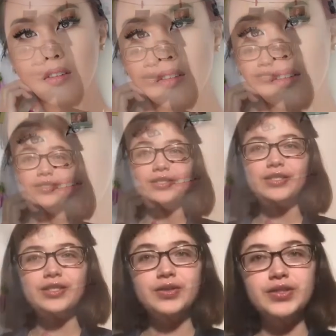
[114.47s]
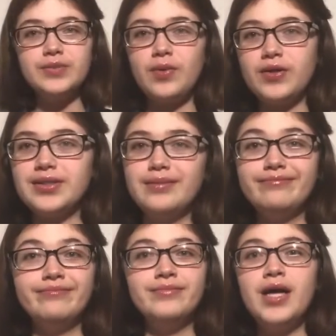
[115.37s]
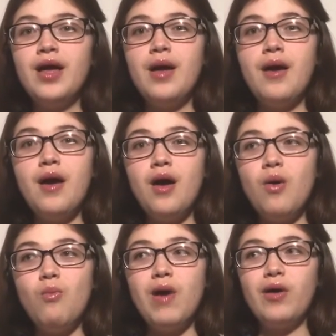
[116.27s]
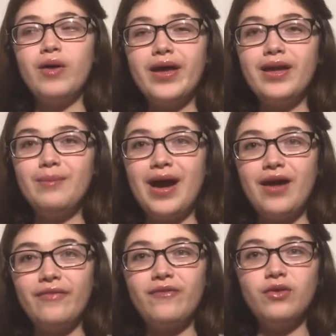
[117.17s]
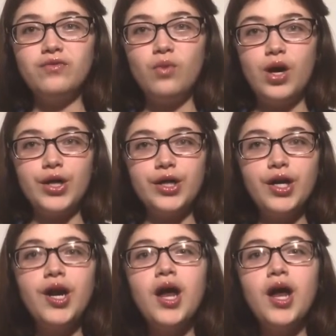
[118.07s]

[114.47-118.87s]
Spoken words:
Basically, you just pour some milk in a bath full of water,